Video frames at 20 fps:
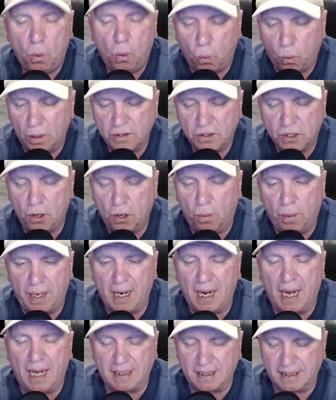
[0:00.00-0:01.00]
what's
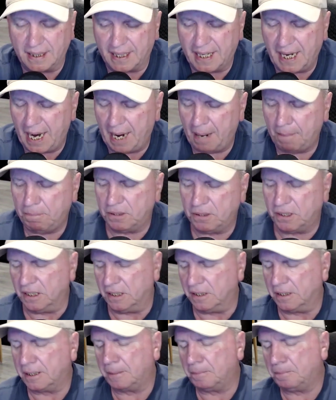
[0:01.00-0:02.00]
going on on the
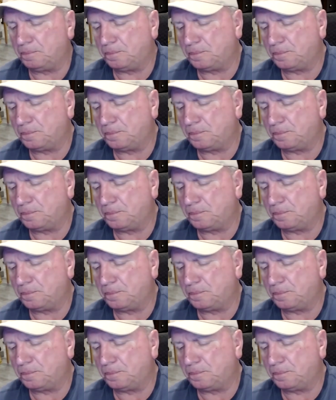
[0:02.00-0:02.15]
campuses.